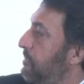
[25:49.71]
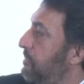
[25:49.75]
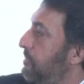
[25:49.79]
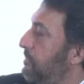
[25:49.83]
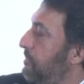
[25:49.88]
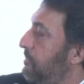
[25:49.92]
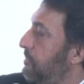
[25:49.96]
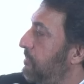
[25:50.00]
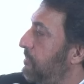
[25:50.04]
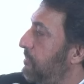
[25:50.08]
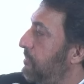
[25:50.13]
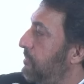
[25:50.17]

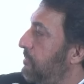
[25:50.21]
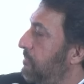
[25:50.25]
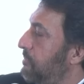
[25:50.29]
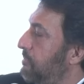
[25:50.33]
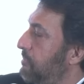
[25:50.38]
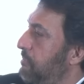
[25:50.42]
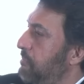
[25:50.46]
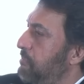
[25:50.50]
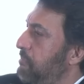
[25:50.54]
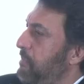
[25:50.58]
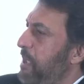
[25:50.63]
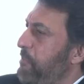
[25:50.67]

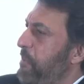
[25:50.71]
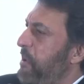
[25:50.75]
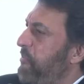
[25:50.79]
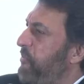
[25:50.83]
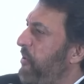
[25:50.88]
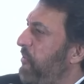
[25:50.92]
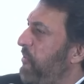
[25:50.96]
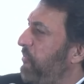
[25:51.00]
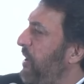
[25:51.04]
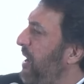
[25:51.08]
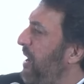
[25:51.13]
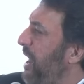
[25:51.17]
140 Maybe
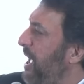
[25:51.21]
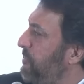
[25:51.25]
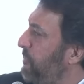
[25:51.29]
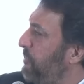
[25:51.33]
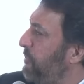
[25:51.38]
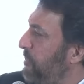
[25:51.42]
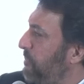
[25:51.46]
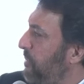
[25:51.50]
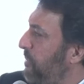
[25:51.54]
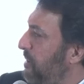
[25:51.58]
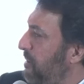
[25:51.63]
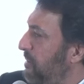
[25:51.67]
50 people, lakh
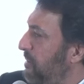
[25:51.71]
people?